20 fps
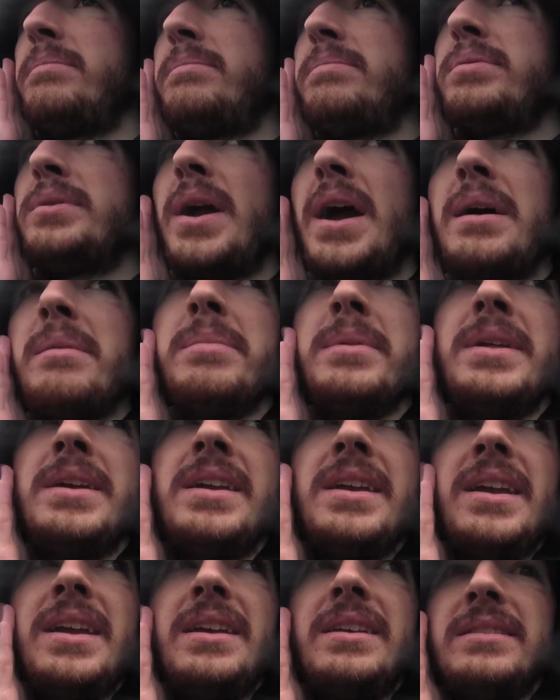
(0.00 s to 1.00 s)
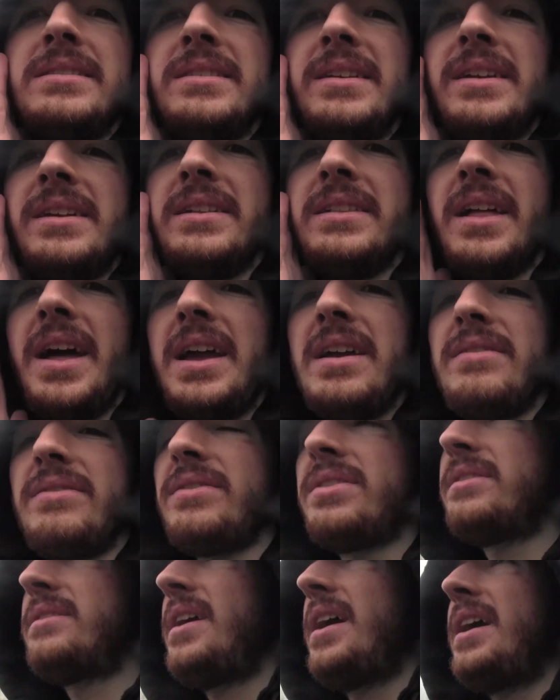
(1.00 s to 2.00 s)
probably isn't
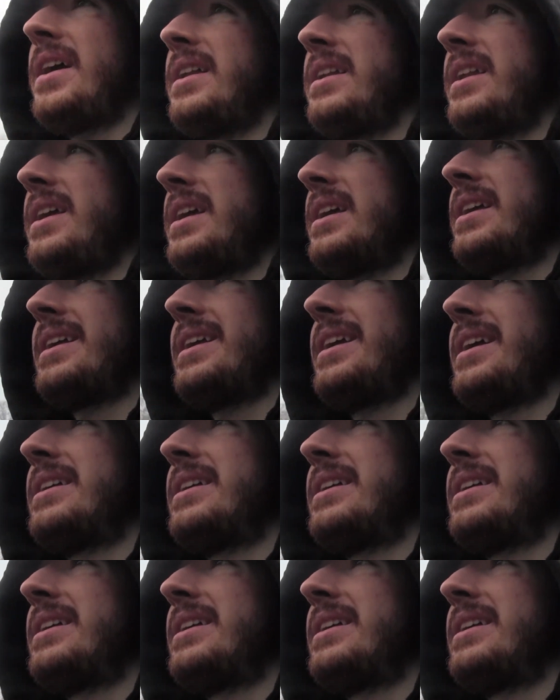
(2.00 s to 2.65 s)
life threatening.